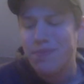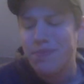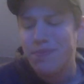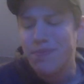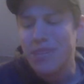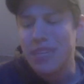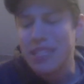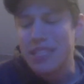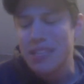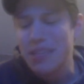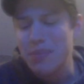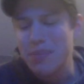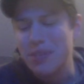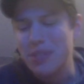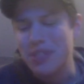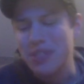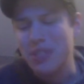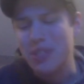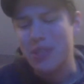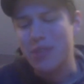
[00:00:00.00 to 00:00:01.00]
next up is
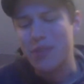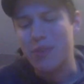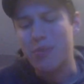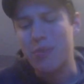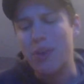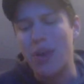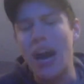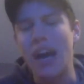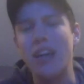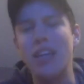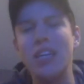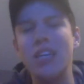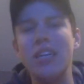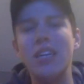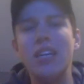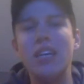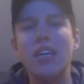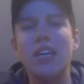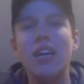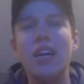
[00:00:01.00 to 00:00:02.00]
the silver
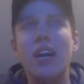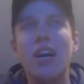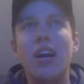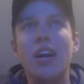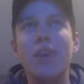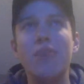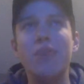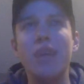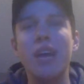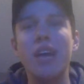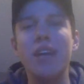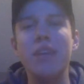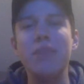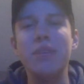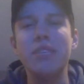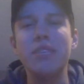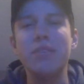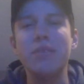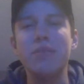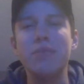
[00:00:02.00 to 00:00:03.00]
platter. Kind of
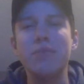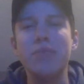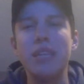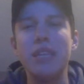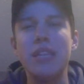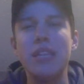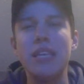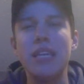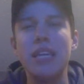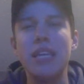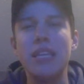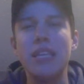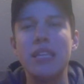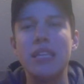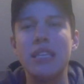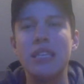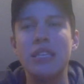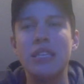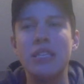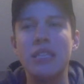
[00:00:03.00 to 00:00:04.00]
makes me think
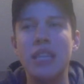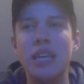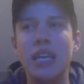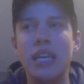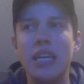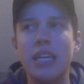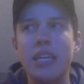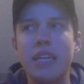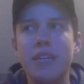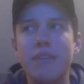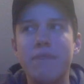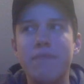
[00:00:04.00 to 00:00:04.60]
there's like